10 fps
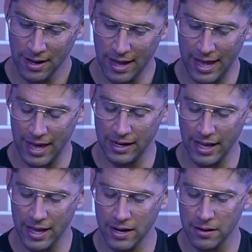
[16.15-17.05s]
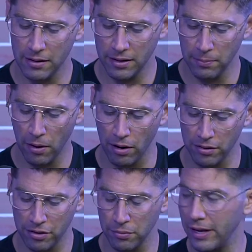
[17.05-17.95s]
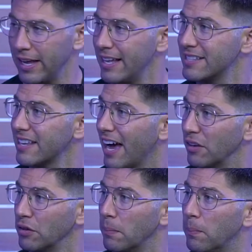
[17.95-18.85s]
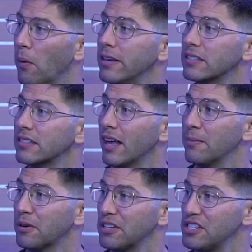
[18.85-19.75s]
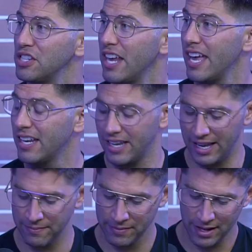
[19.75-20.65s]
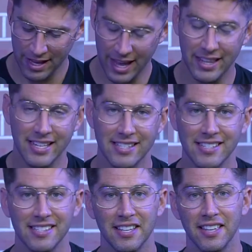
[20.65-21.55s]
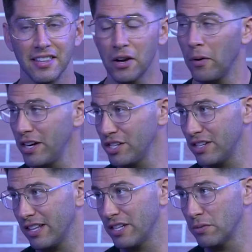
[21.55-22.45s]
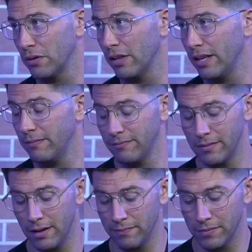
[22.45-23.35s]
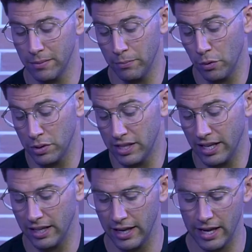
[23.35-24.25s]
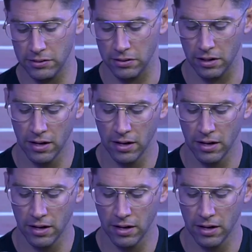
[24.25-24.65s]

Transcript: And in part 3, it's titled Boys Club Christianity. And this is the question that's really what we're seeking to answer